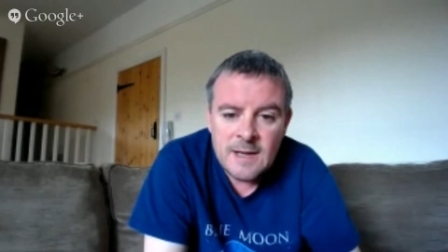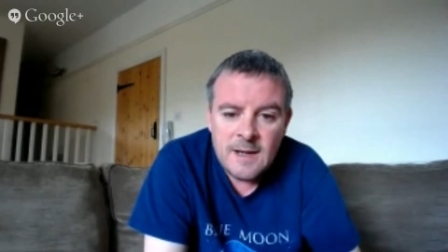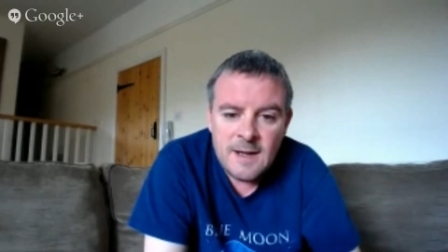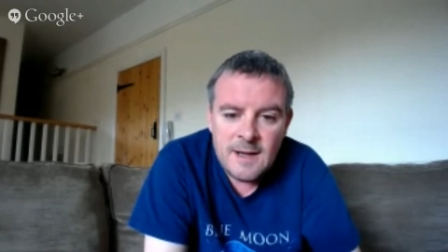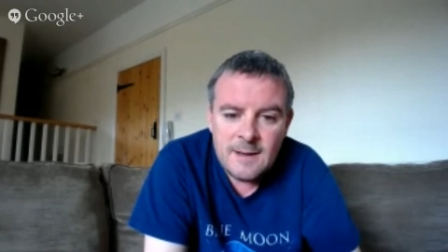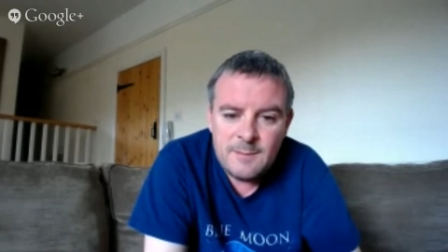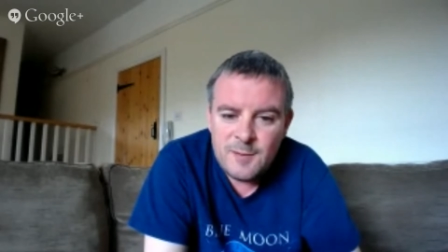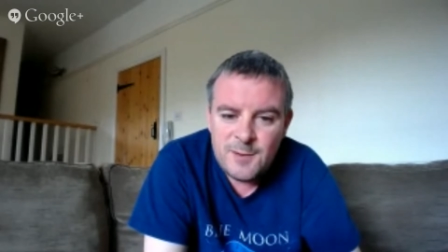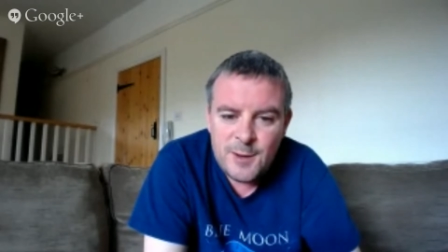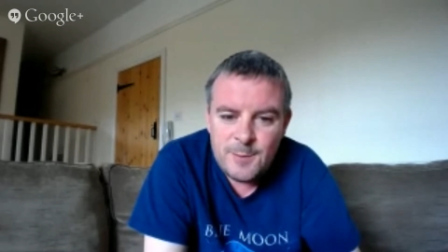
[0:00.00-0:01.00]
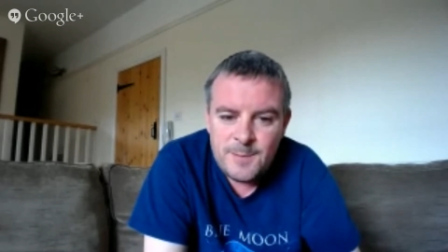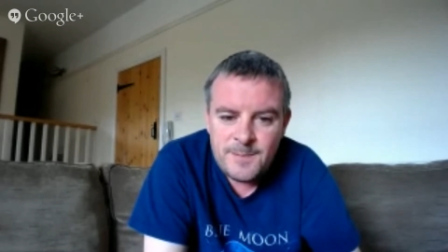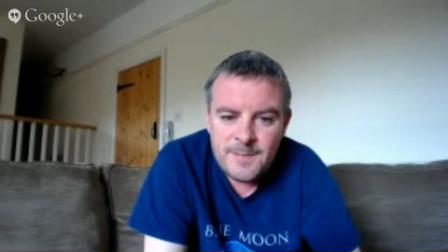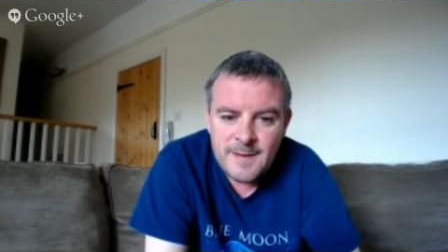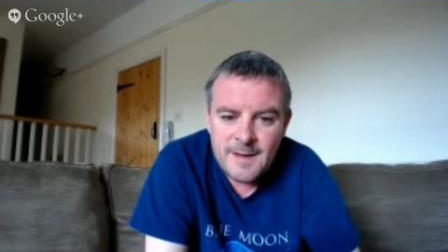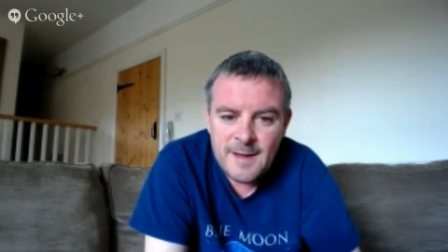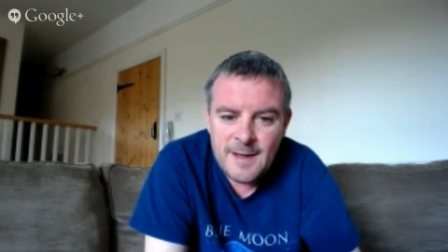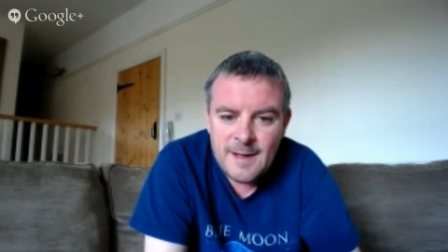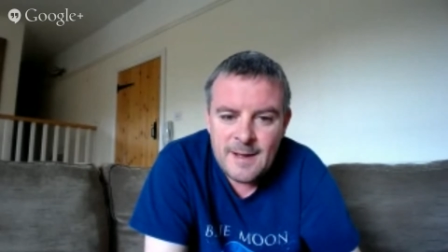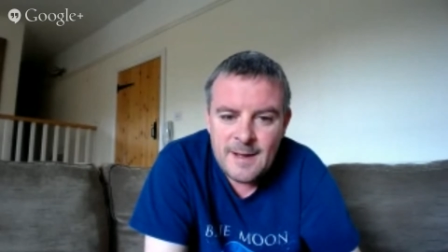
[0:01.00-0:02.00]
But no.
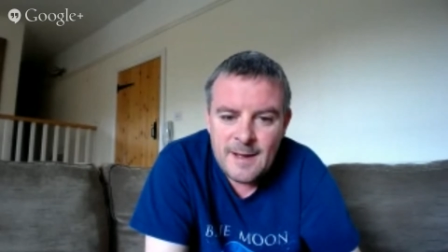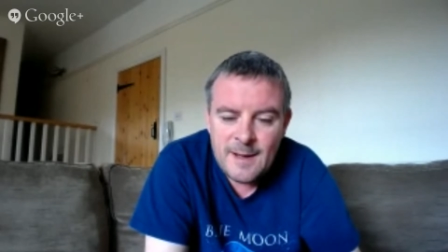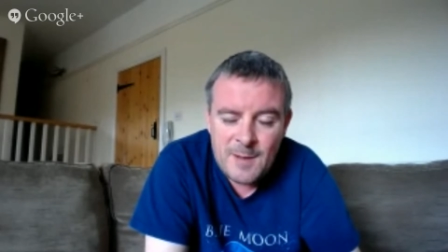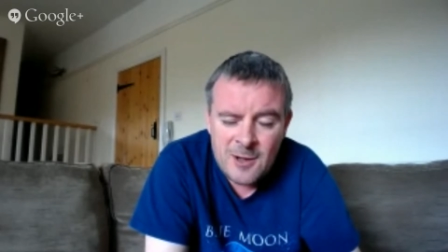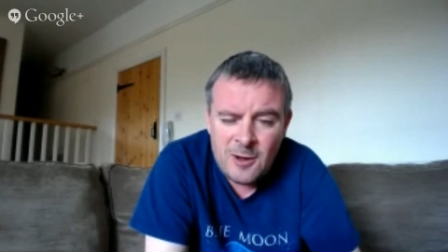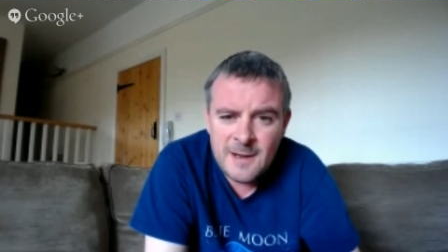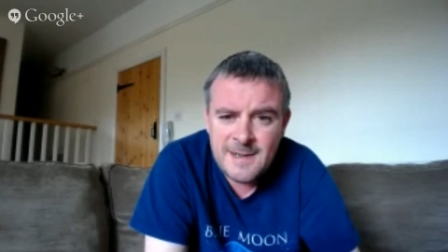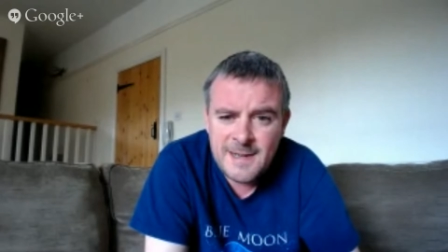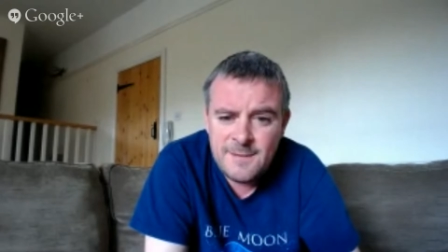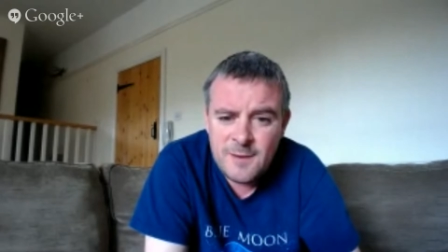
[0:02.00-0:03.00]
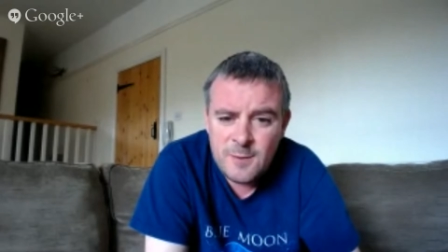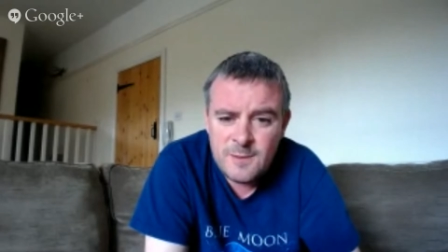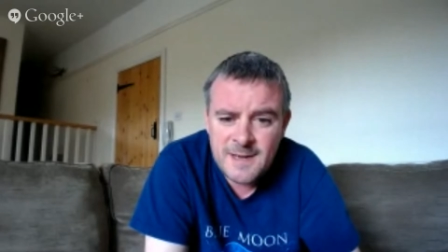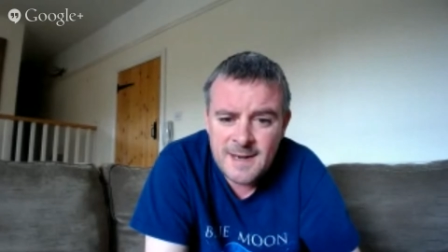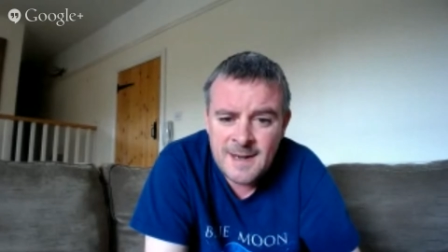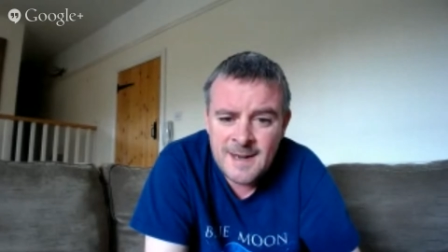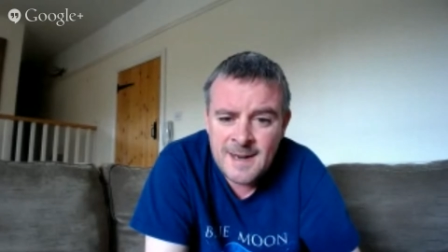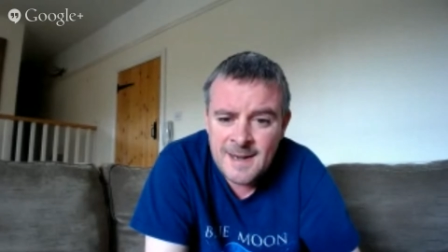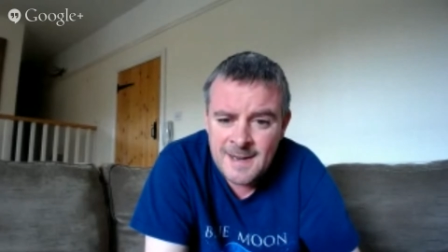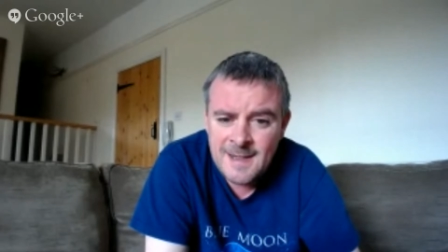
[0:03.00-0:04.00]
And my colleague, Devo,
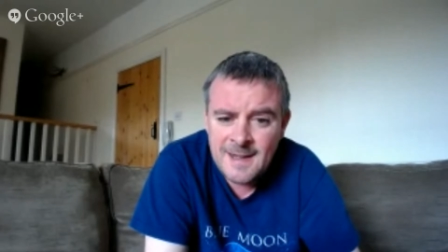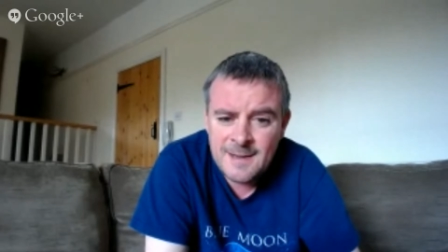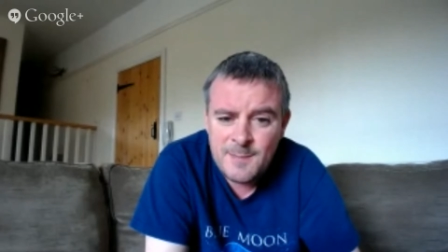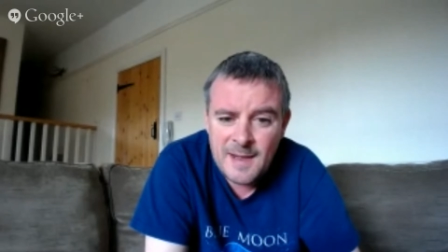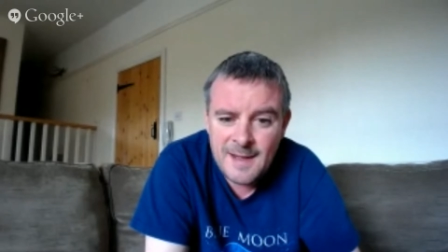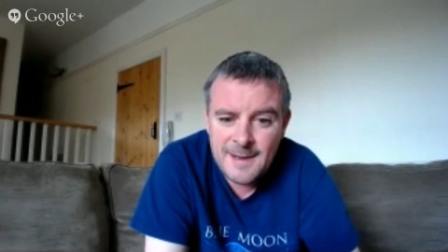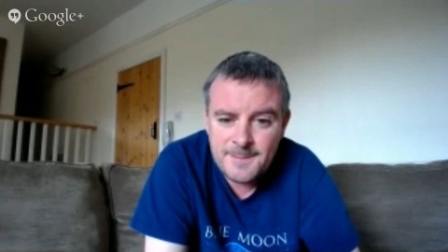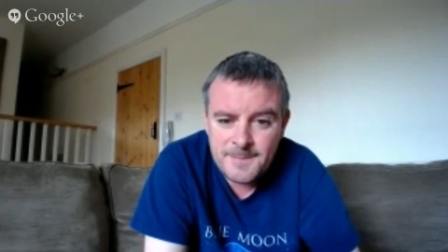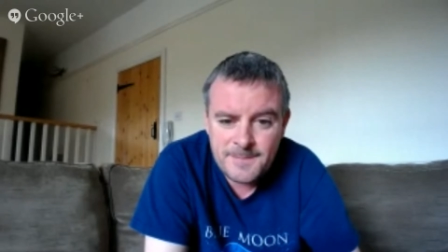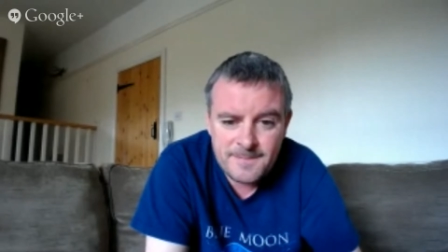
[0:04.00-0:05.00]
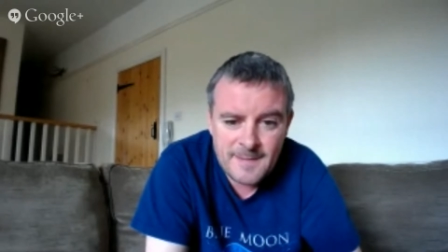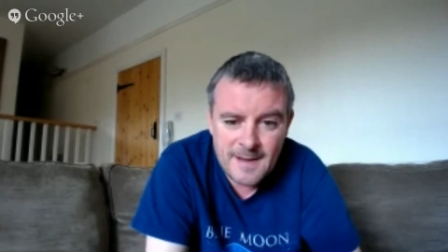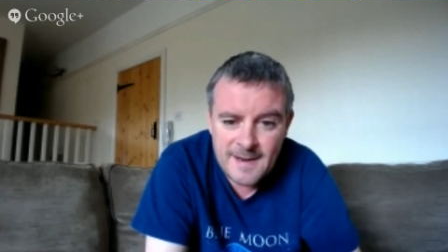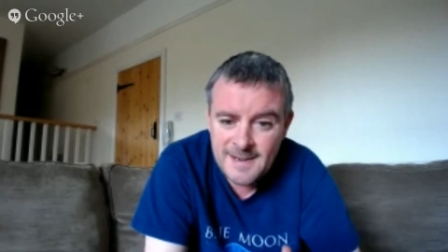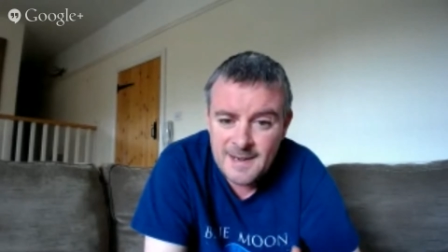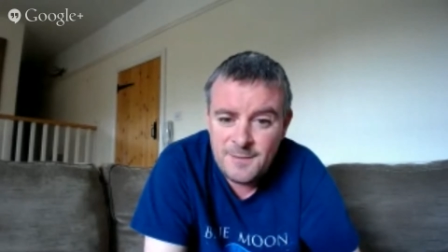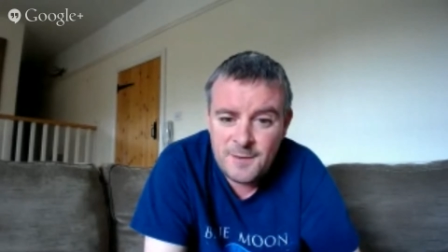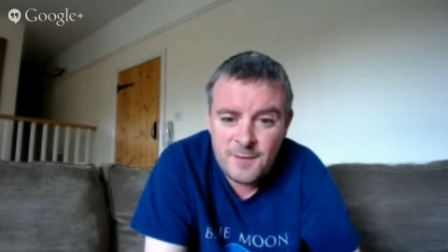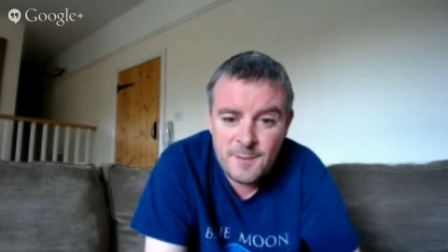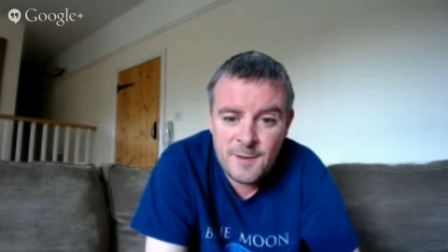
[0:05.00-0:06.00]
1099, he likes Pele, and he
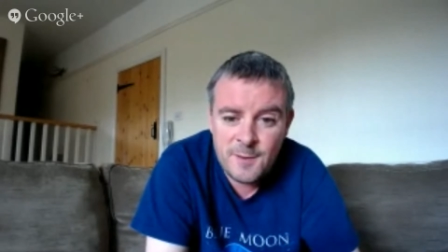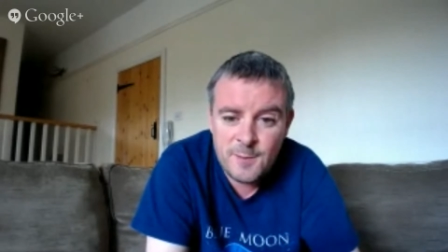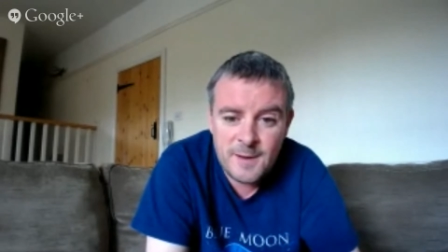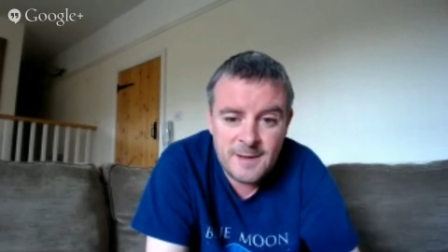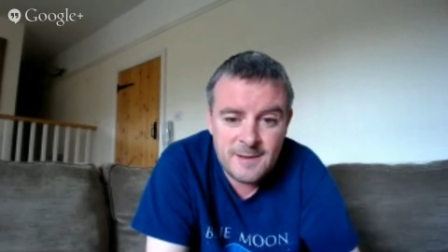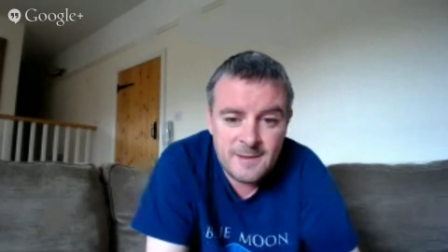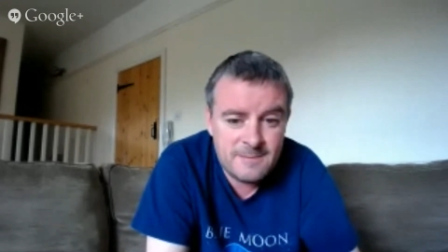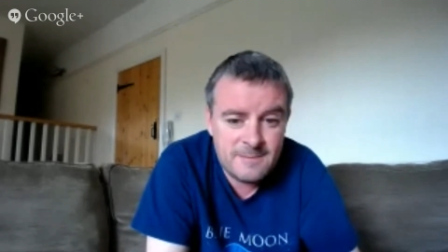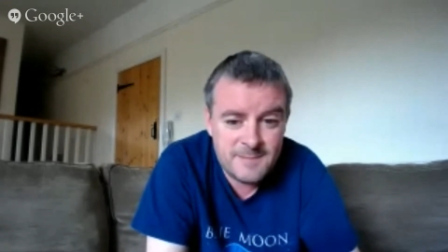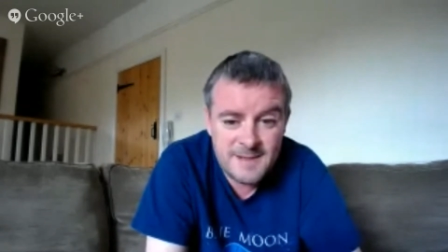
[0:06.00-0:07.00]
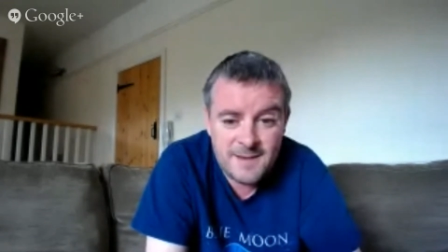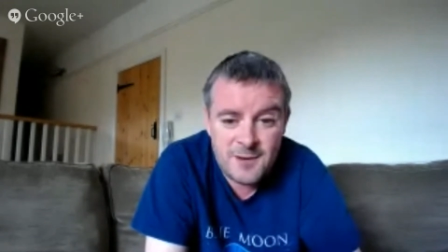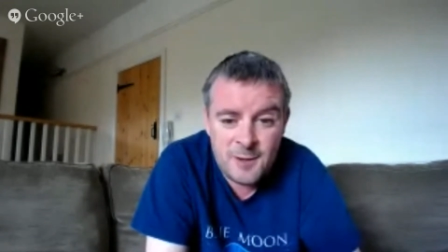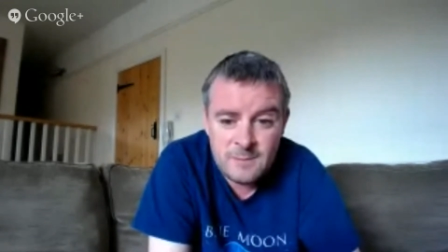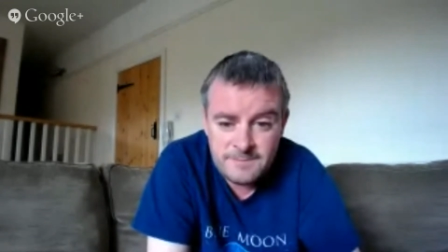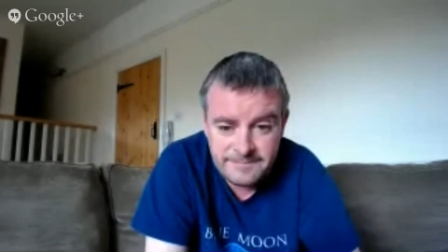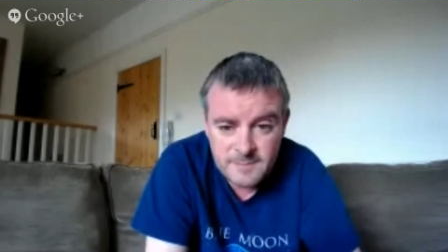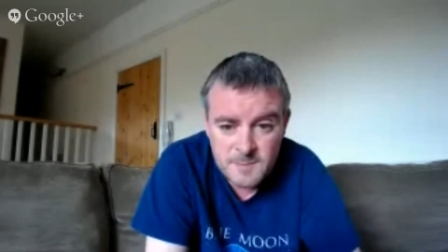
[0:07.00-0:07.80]
delivered for him the other week. You never know.